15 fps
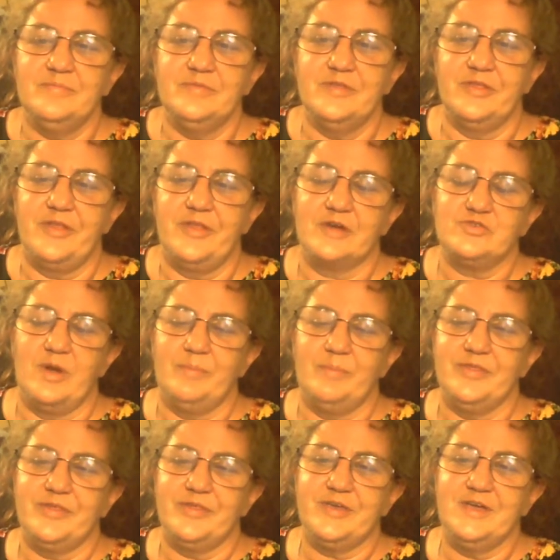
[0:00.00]
the doctor I've
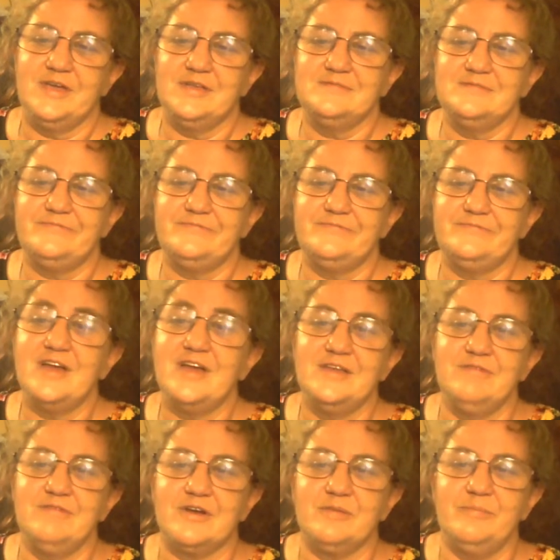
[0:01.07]
been seeing finally
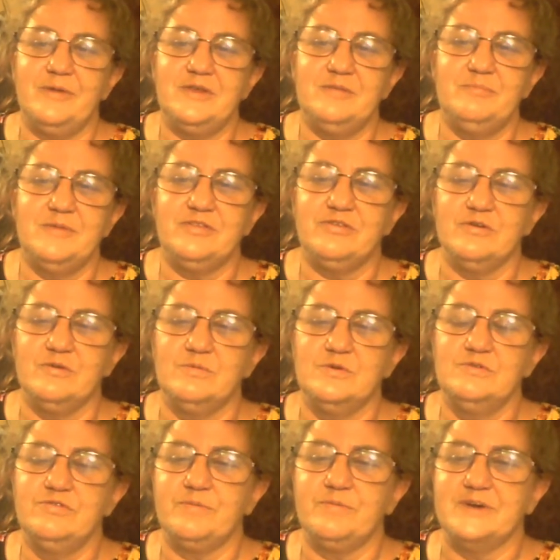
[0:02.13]
recommended me to a
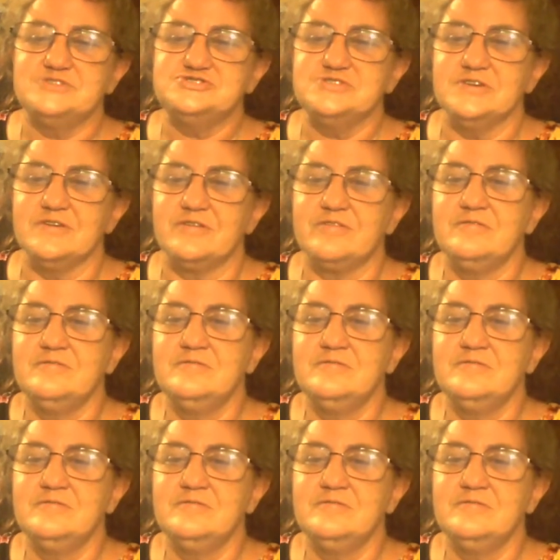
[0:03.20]
wound specialist.